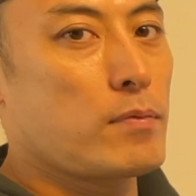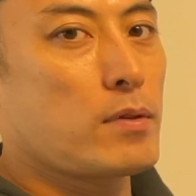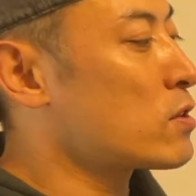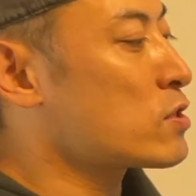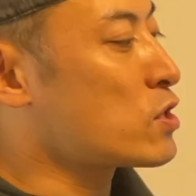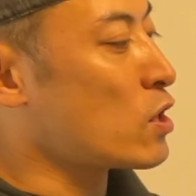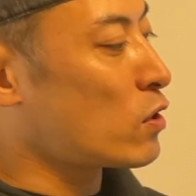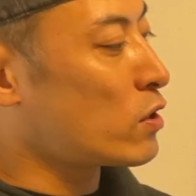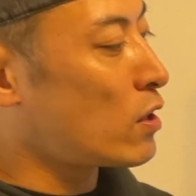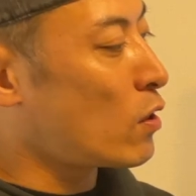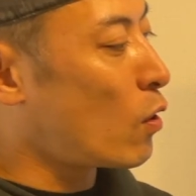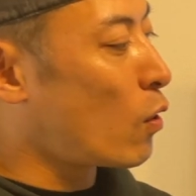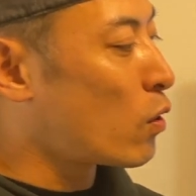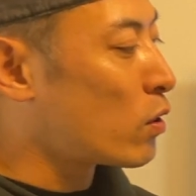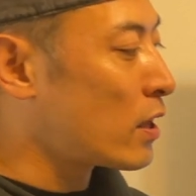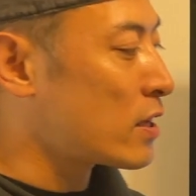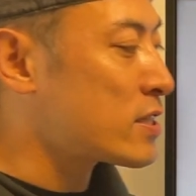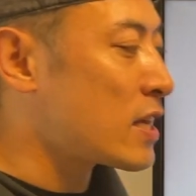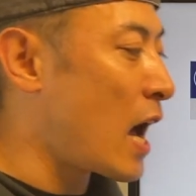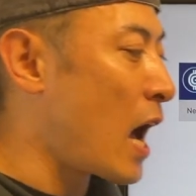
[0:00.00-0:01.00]
So all
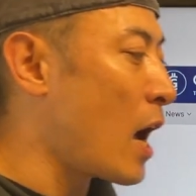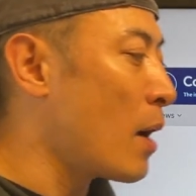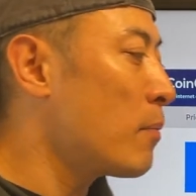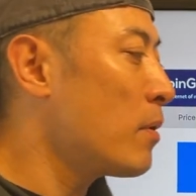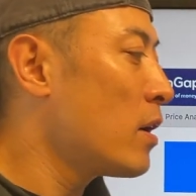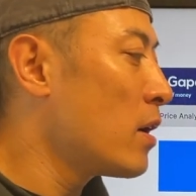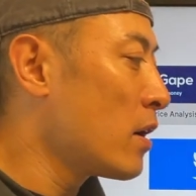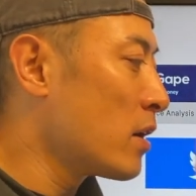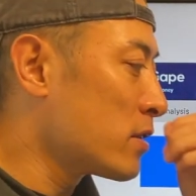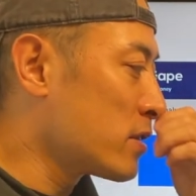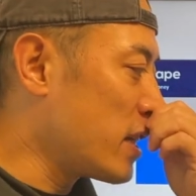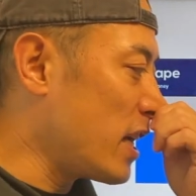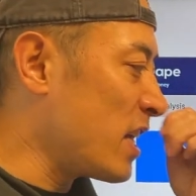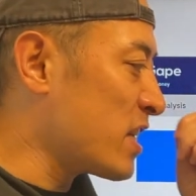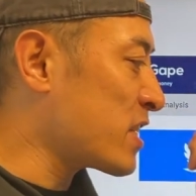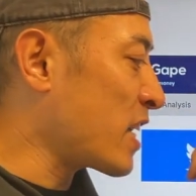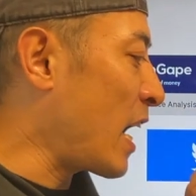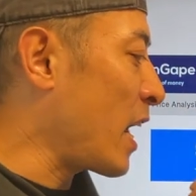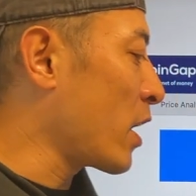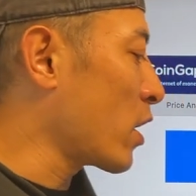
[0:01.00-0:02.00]
the time,
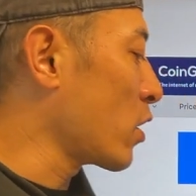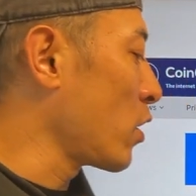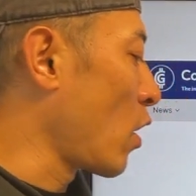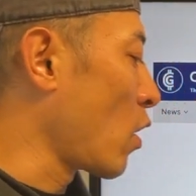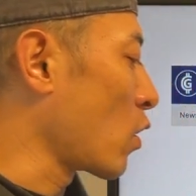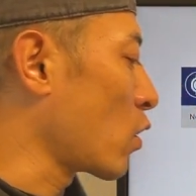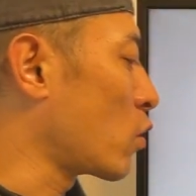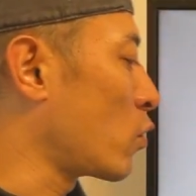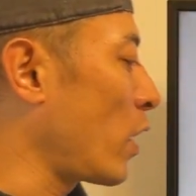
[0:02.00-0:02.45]
these kind of, you know,